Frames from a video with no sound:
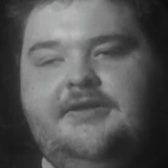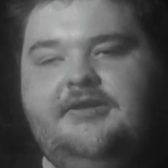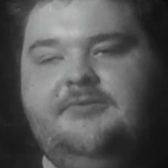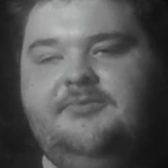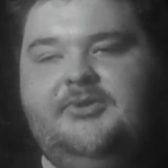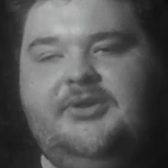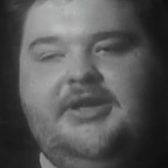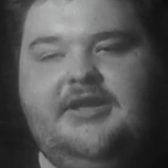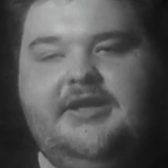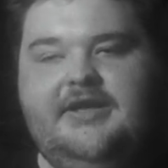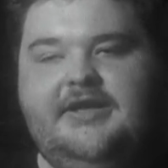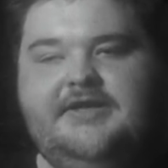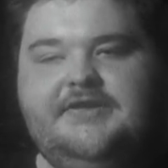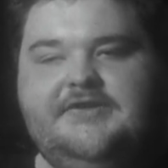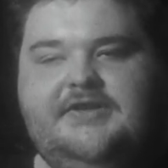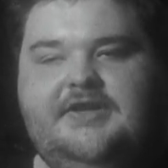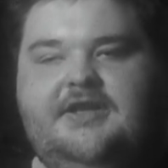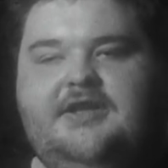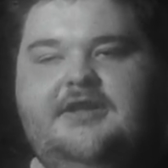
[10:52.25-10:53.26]
you play
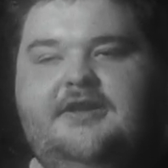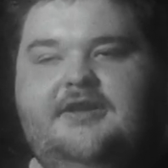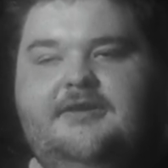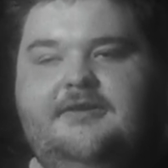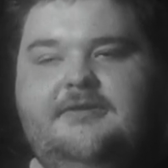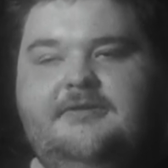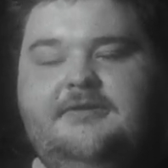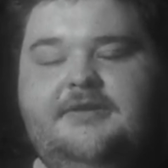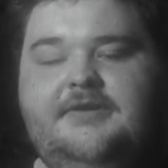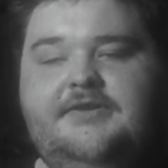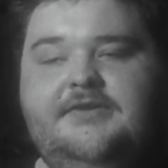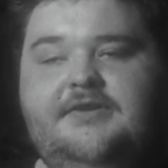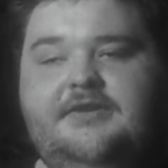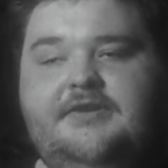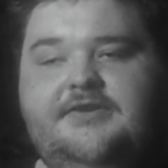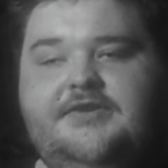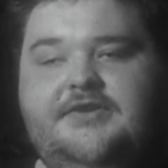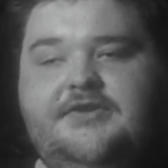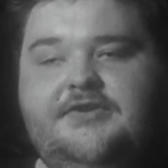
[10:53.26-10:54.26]
as a uh,
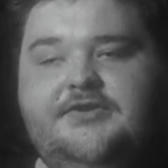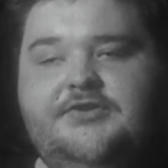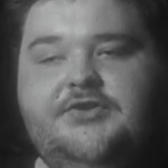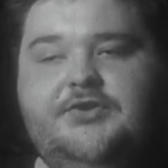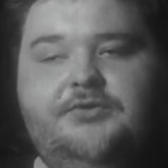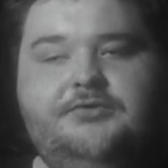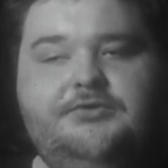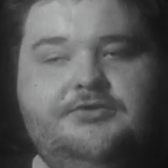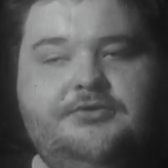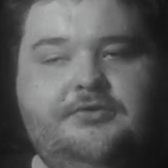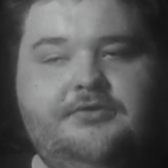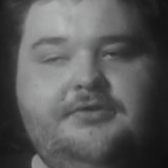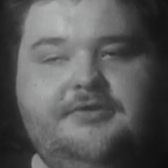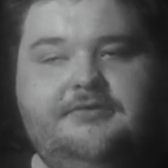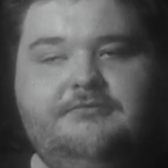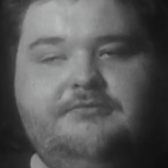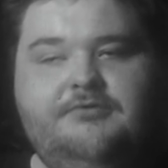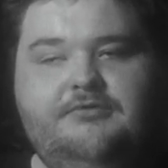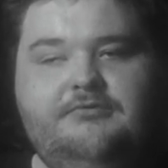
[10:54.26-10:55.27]
as a
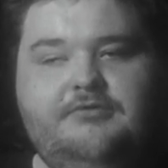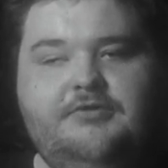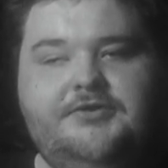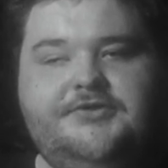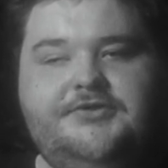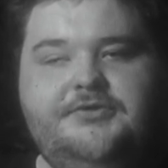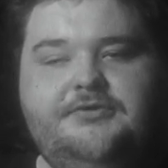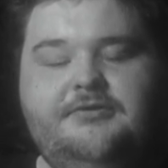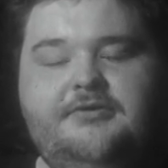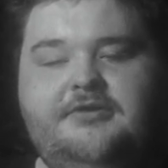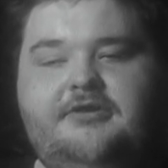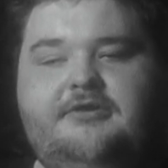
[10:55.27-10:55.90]
soldier in World War II,